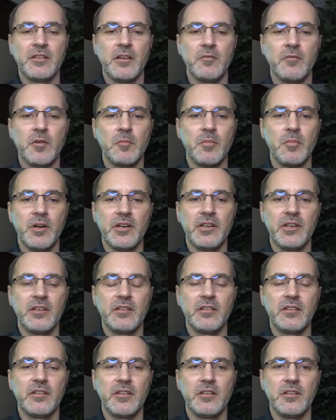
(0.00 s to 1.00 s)

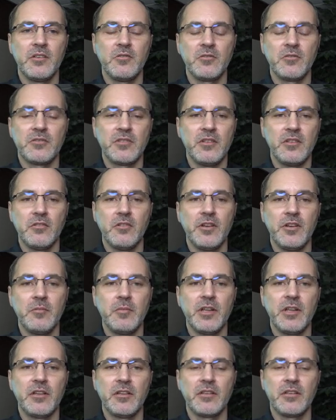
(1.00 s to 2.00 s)
everybody and you're
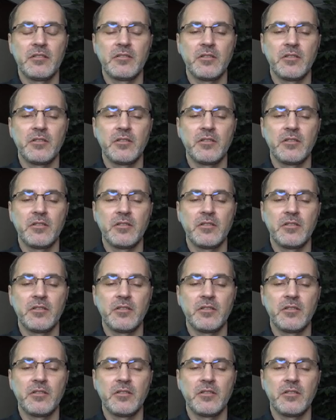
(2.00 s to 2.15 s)
emailing